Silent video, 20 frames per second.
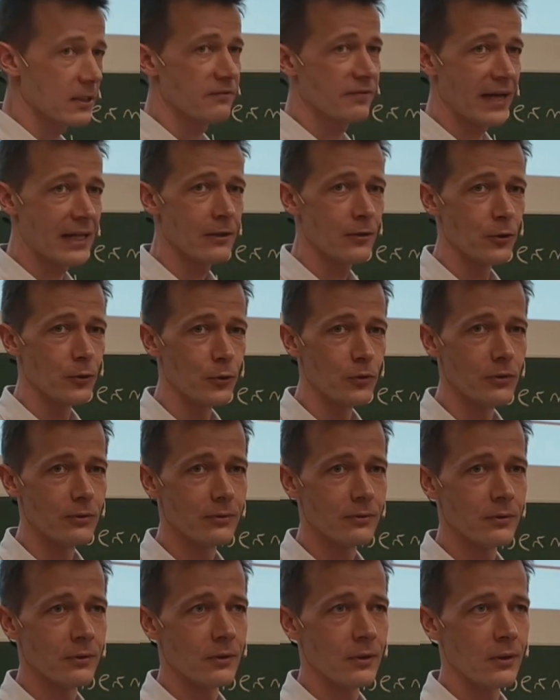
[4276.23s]
value
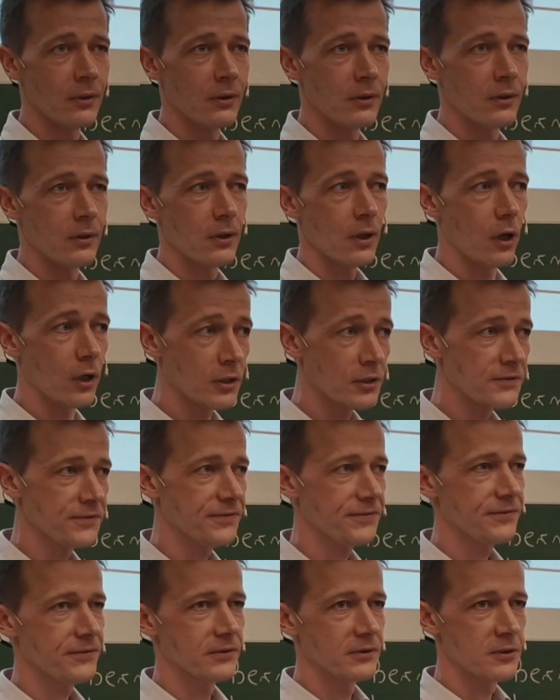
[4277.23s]

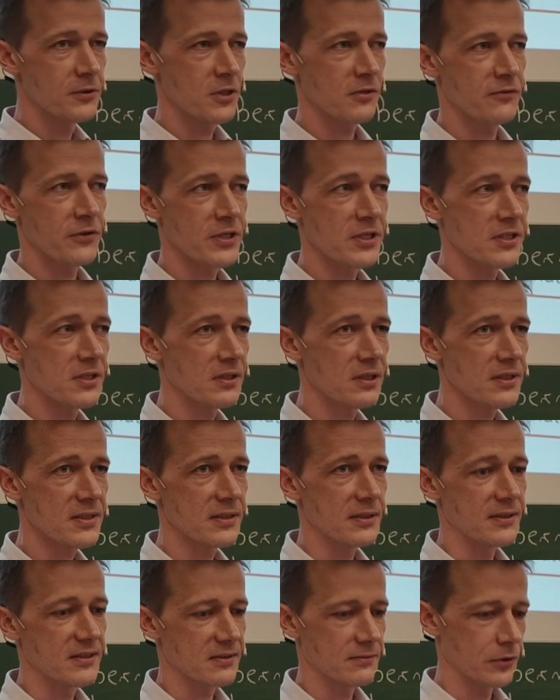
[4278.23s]
of the sufficient
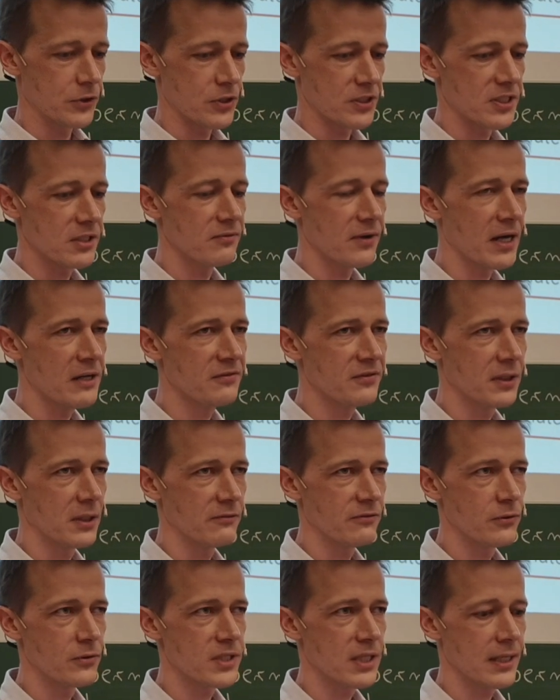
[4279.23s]
statistics. We just derived that a
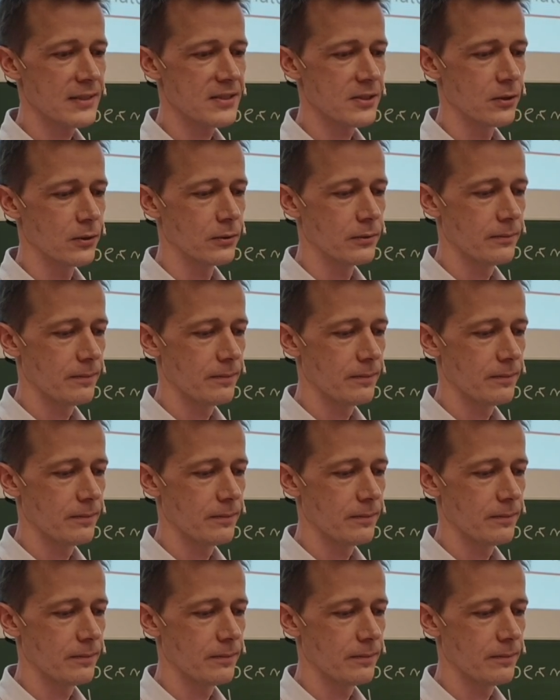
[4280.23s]
few slides ago.